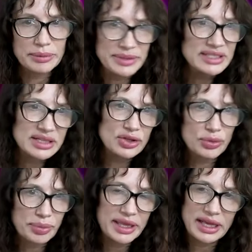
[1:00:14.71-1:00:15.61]
it means that
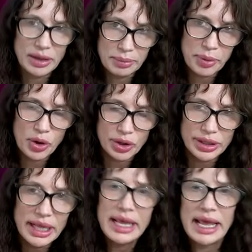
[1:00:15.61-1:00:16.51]
you're playing a
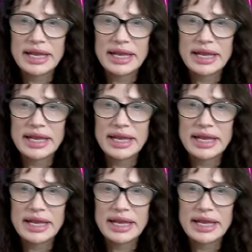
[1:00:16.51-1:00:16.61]
part.